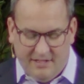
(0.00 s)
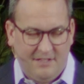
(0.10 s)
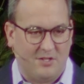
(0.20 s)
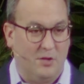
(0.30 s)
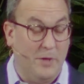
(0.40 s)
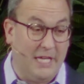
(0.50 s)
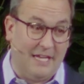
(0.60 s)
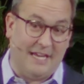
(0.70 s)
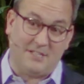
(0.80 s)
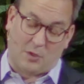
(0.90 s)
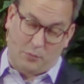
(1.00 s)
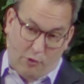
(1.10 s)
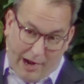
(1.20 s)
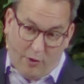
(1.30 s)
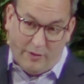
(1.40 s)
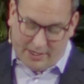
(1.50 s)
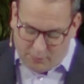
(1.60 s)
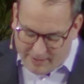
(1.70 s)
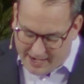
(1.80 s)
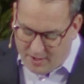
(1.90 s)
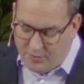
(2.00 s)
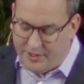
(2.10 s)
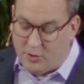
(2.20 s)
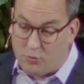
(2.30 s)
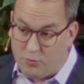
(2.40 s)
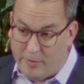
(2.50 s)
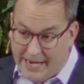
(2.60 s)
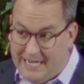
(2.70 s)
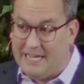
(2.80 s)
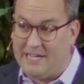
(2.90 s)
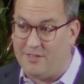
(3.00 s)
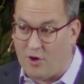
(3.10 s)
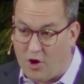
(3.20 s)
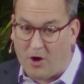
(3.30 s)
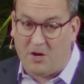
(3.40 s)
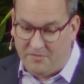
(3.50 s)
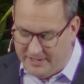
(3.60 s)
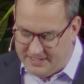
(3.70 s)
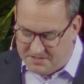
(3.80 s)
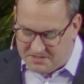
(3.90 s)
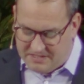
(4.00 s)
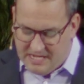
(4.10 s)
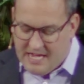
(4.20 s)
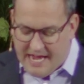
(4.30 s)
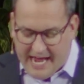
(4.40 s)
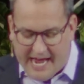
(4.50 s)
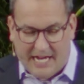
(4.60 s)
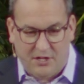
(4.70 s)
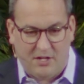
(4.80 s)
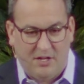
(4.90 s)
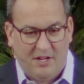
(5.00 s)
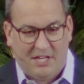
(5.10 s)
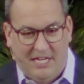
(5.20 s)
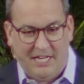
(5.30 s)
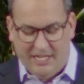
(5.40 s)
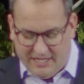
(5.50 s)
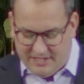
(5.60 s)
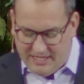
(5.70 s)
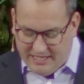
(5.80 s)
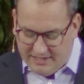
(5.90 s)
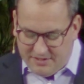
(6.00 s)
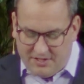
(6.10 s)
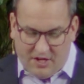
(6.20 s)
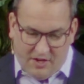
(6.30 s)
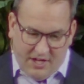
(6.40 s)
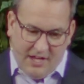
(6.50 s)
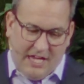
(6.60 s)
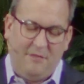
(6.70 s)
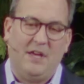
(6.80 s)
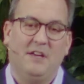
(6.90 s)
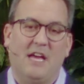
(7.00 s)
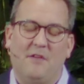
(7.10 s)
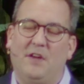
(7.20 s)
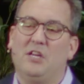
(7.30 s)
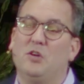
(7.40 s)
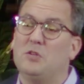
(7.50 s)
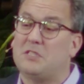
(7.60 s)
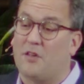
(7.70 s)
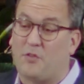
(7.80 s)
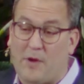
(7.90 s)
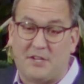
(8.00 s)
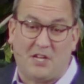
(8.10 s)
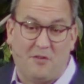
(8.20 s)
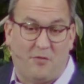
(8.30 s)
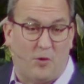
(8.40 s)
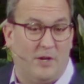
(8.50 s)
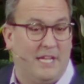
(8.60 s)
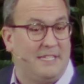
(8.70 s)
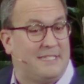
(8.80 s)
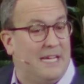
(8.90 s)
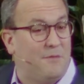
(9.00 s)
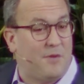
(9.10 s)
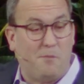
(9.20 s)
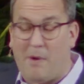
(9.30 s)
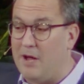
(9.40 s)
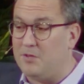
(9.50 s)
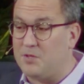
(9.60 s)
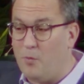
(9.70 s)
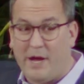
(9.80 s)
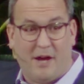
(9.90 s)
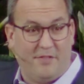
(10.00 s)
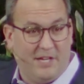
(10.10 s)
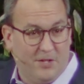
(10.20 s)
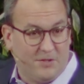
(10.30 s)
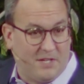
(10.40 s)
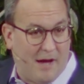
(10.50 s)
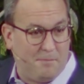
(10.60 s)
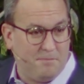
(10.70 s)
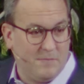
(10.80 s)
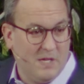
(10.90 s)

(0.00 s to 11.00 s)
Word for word: So the Midianites are prowling around, they're raiding the harvest, and Gideon is, if he, if he used a threshing floor, they'd see him from miles away on the hilltop.